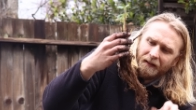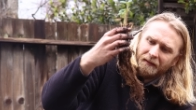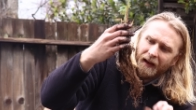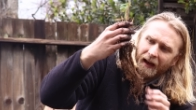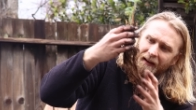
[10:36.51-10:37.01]

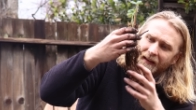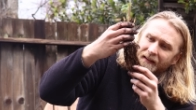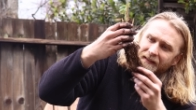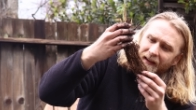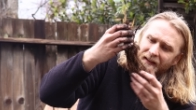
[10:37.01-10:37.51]
that
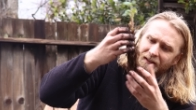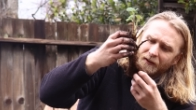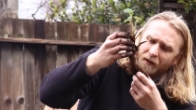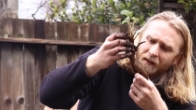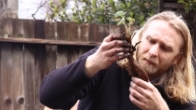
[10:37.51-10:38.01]
is a
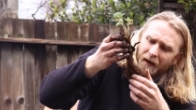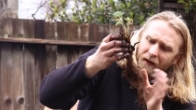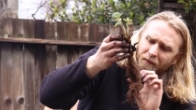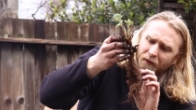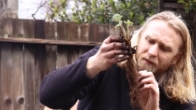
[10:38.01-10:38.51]
solid
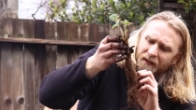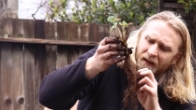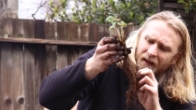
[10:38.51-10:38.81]
amount of roots.